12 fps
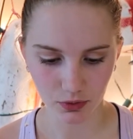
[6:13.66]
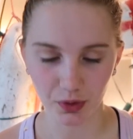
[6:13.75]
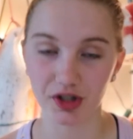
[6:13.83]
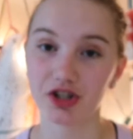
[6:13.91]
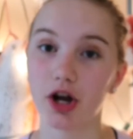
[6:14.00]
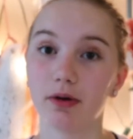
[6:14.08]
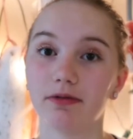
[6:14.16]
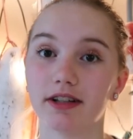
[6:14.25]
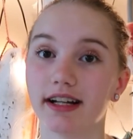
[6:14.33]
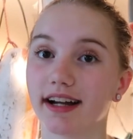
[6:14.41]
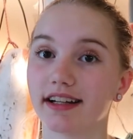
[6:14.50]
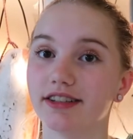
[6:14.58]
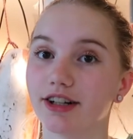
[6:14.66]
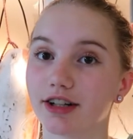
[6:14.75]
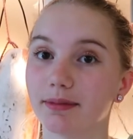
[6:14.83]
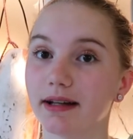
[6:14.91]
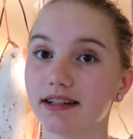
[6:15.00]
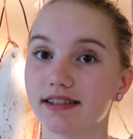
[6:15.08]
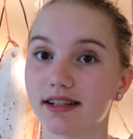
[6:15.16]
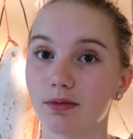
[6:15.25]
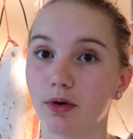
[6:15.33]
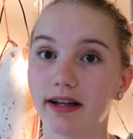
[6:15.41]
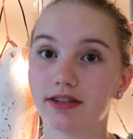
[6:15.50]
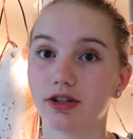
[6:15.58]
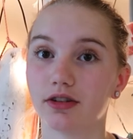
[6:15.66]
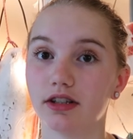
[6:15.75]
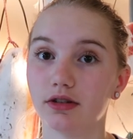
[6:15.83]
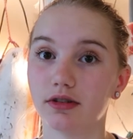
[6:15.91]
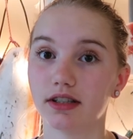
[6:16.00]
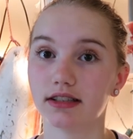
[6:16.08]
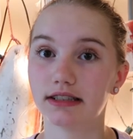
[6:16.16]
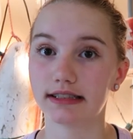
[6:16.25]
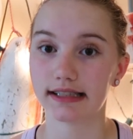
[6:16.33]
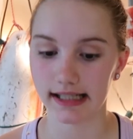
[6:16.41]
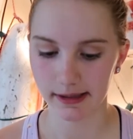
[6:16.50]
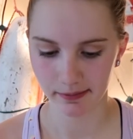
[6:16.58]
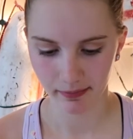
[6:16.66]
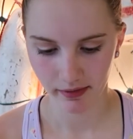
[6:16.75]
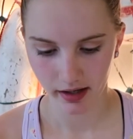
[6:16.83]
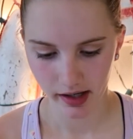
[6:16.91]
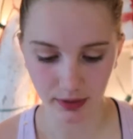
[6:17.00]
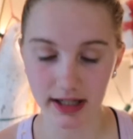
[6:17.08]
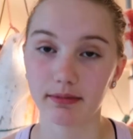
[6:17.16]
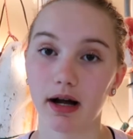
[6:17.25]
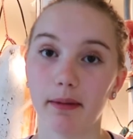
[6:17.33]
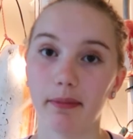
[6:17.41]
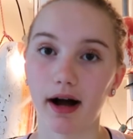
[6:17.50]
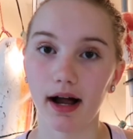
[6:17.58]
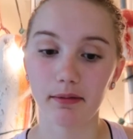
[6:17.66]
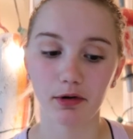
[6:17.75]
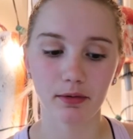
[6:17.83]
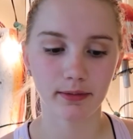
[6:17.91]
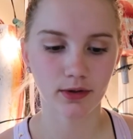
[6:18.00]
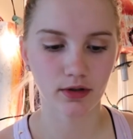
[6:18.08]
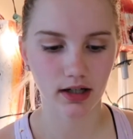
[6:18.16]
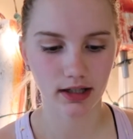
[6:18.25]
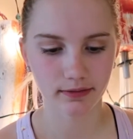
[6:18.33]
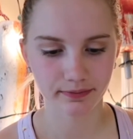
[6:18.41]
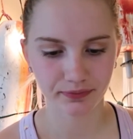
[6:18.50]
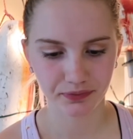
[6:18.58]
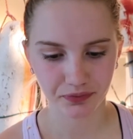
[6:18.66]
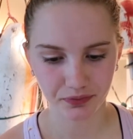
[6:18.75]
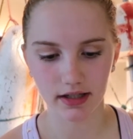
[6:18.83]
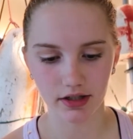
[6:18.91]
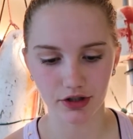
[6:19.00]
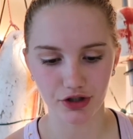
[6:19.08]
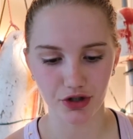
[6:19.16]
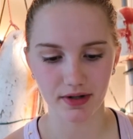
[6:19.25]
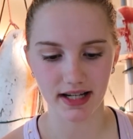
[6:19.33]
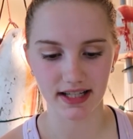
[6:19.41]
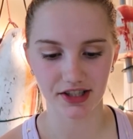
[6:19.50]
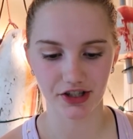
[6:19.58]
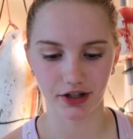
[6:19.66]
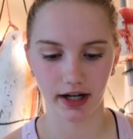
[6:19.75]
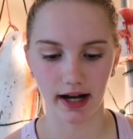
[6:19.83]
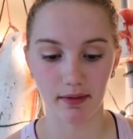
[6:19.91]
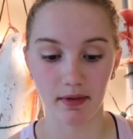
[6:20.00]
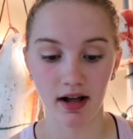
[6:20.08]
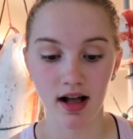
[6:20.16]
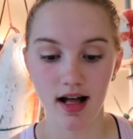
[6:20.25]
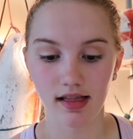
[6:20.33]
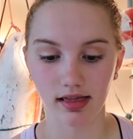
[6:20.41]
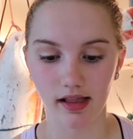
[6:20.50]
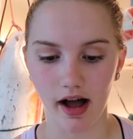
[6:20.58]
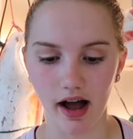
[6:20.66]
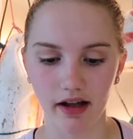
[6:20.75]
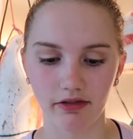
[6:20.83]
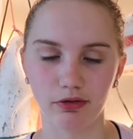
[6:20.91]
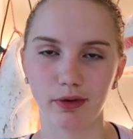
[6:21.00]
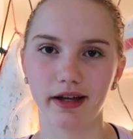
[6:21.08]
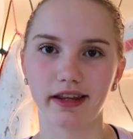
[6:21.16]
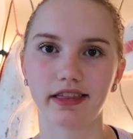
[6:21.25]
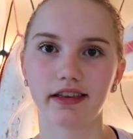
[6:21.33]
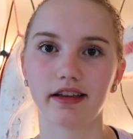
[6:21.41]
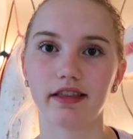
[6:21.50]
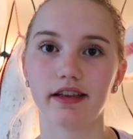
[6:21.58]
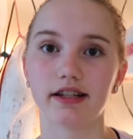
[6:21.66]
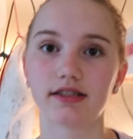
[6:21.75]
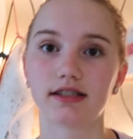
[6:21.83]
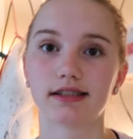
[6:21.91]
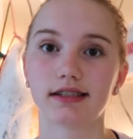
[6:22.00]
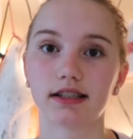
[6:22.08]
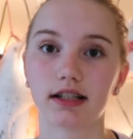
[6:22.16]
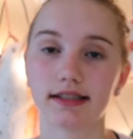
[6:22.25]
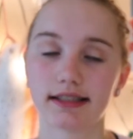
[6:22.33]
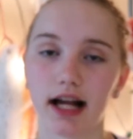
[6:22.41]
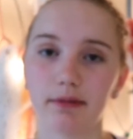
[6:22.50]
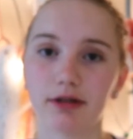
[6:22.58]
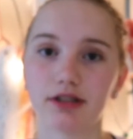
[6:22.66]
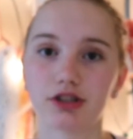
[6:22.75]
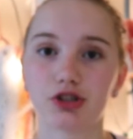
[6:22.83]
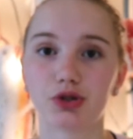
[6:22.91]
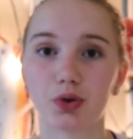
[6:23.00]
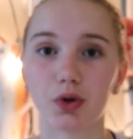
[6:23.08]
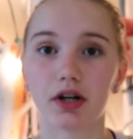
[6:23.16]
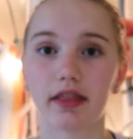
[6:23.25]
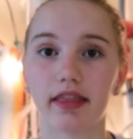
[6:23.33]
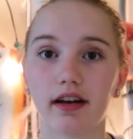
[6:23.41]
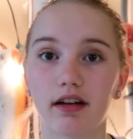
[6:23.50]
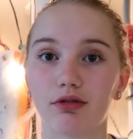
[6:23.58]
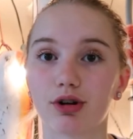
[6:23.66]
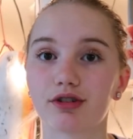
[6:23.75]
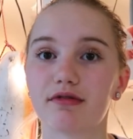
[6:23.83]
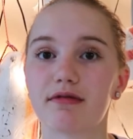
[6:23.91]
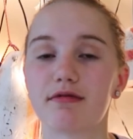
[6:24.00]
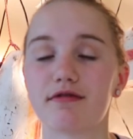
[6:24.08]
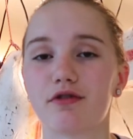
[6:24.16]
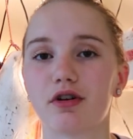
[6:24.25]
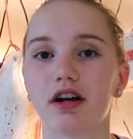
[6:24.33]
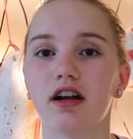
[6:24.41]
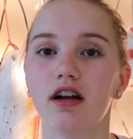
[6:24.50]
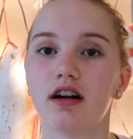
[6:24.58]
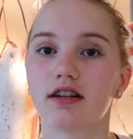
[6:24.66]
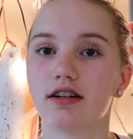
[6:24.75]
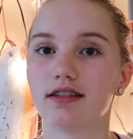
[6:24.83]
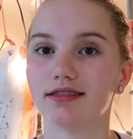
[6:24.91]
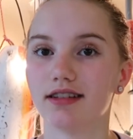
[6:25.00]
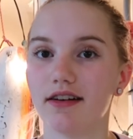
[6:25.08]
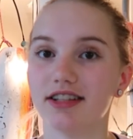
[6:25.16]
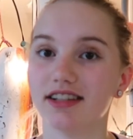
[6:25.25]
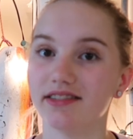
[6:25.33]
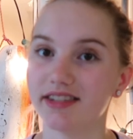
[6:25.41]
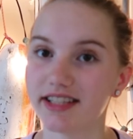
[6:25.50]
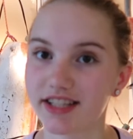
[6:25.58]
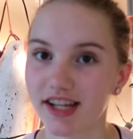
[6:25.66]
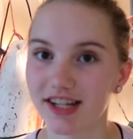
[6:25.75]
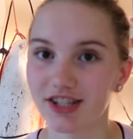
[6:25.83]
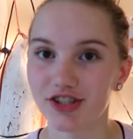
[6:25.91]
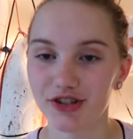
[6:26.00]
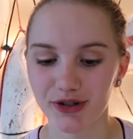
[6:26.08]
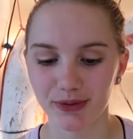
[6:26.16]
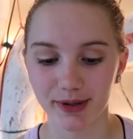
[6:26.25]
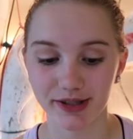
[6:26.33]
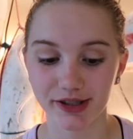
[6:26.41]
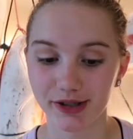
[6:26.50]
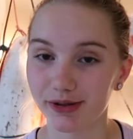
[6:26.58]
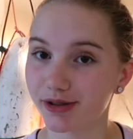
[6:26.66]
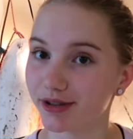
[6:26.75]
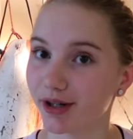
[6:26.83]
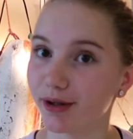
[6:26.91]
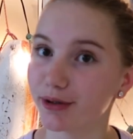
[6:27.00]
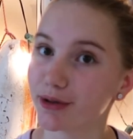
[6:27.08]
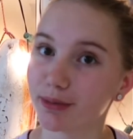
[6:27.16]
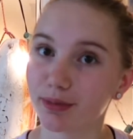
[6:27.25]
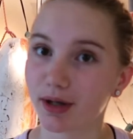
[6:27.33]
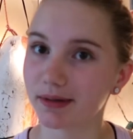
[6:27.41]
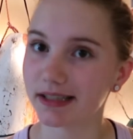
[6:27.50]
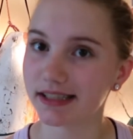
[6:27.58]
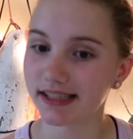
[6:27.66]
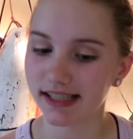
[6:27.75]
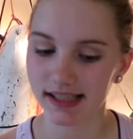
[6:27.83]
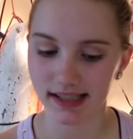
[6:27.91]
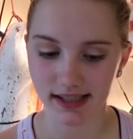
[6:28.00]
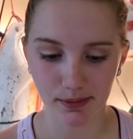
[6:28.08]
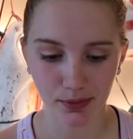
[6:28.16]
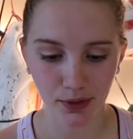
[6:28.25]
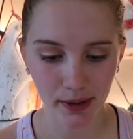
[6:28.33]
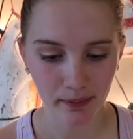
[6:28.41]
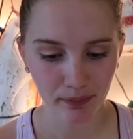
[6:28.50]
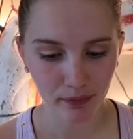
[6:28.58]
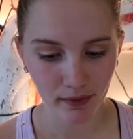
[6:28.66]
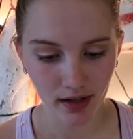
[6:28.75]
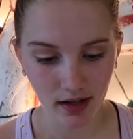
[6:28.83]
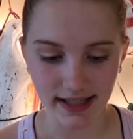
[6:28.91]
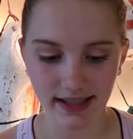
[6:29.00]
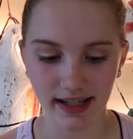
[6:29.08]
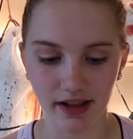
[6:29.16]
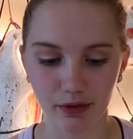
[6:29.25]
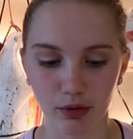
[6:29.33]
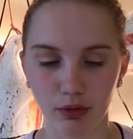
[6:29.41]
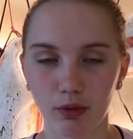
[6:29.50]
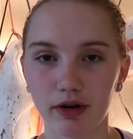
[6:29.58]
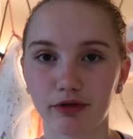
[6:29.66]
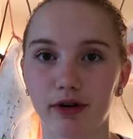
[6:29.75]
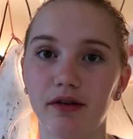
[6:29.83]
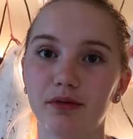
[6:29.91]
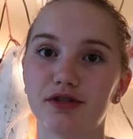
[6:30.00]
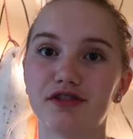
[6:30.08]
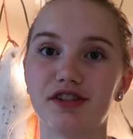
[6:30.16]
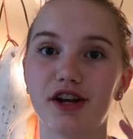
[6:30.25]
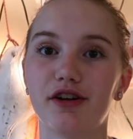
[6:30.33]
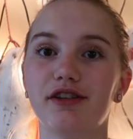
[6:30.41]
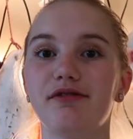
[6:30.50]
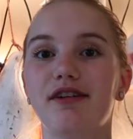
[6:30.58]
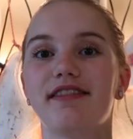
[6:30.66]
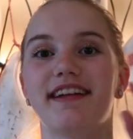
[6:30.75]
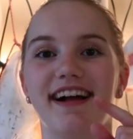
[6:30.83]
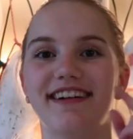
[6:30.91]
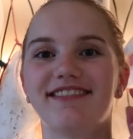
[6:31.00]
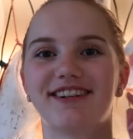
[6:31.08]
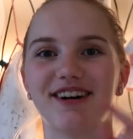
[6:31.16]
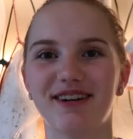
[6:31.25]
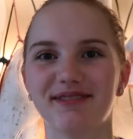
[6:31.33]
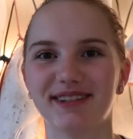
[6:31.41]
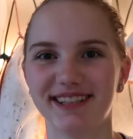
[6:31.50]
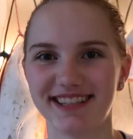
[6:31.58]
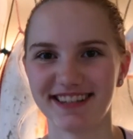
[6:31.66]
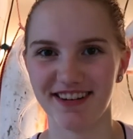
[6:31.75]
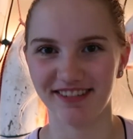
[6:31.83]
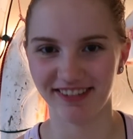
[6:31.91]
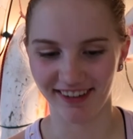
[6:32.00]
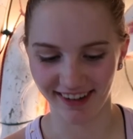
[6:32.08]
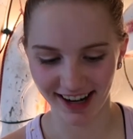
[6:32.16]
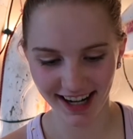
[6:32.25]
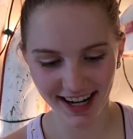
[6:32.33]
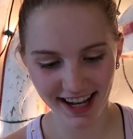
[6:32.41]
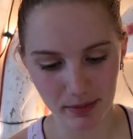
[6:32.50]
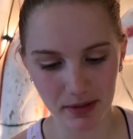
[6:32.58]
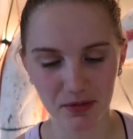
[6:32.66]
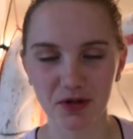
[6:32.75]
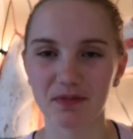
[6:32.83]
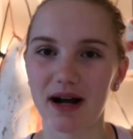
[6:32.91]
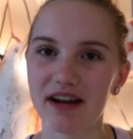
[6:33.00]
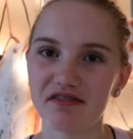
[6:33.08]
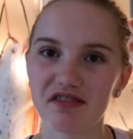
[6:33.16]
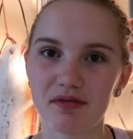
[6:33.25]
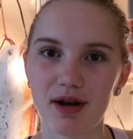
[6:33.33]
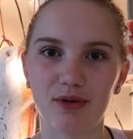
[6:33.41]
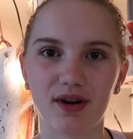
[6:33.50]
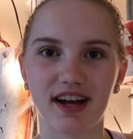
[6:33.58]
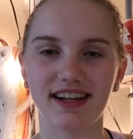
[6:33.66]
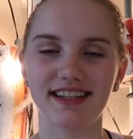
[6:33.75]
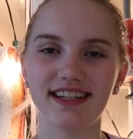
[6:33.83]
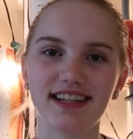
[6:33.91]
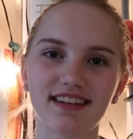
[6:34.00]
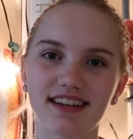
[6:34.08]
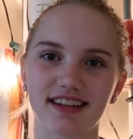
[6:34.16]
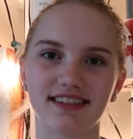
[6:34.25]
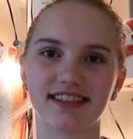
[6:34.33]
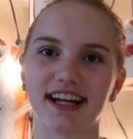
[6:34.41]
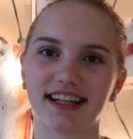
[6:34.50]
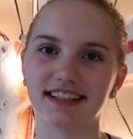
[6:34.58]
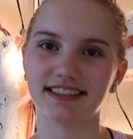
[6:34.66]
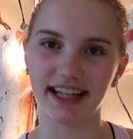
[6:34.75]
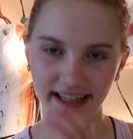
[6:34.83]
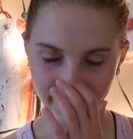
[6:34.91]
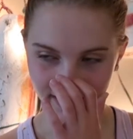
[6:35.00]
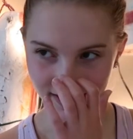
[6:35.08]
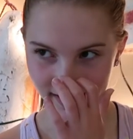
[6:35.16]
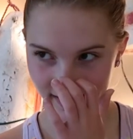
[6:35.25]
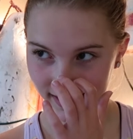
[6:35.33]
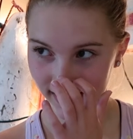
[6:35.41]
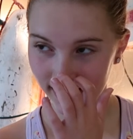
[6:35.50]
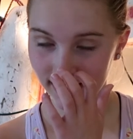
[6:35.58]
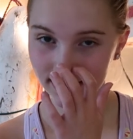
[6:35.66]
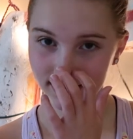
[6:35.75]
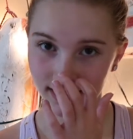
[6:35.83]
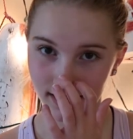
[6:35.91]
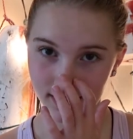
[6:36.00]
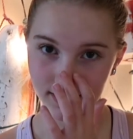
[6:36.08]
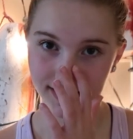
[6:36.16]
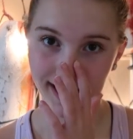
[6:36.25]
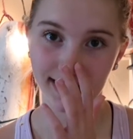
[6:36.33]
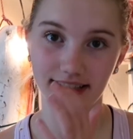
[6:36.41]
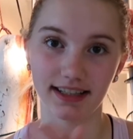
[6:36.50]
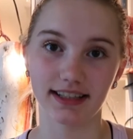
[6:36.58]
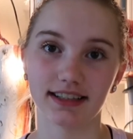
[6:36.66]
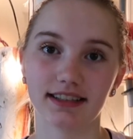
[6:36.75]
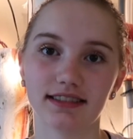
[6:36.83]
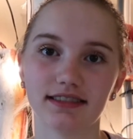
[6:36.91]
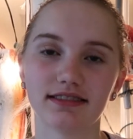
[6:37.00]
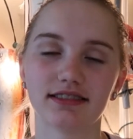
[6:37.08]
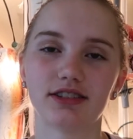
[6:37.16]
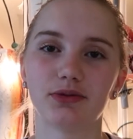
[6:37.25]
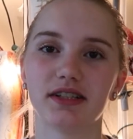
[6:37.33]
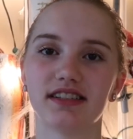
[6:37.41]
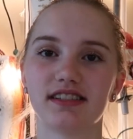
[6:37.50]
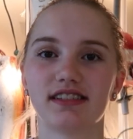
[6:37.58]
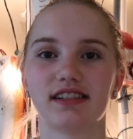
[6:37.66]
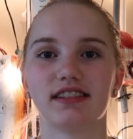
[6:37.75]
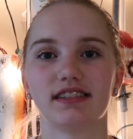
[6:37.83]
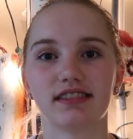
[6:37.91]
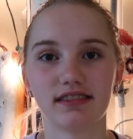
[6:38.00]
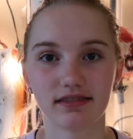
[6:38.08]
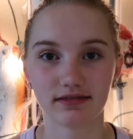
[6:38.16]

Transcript: which hopefully I can document in some way so that you can see it. Read my Bible more and do an Instagram live with this consignment store that I've worked with before called Love It La Vintage, which you should also probably see at some point. Get together with one friend, which is the only one that I have accomplished so far. Be more mindful about what I eat because I can tend to just eat tons of candy and sweets and